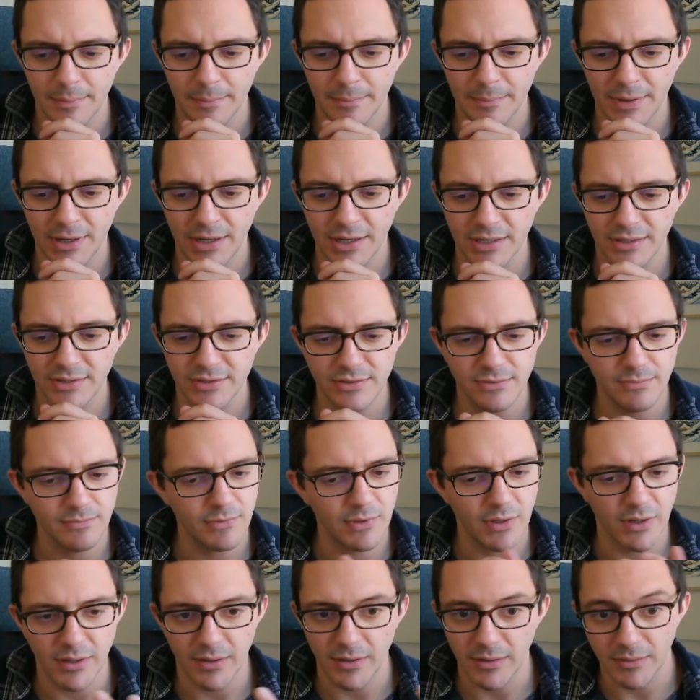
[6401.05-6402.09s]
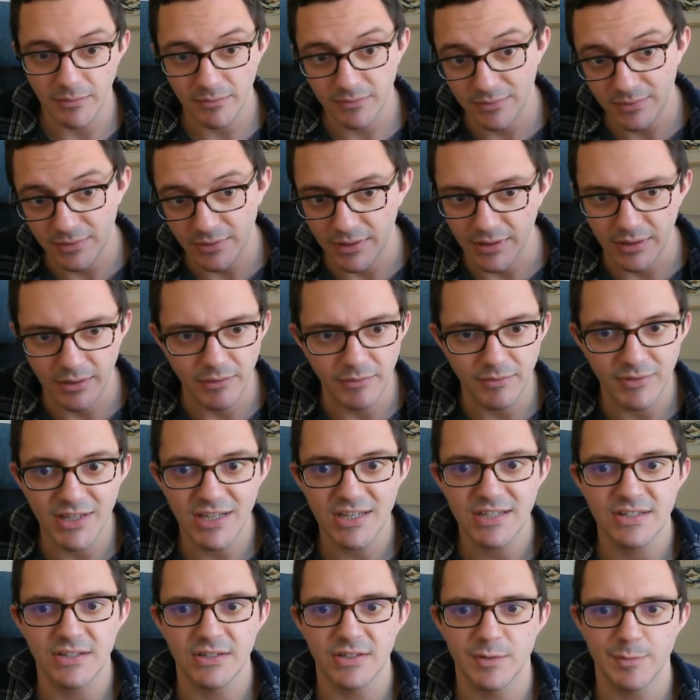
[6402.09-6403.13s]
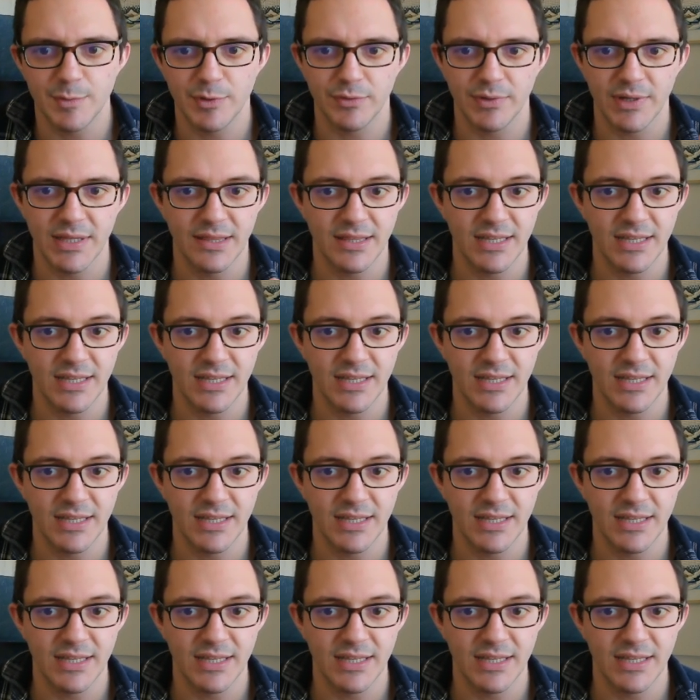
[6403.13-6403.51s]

but the distance between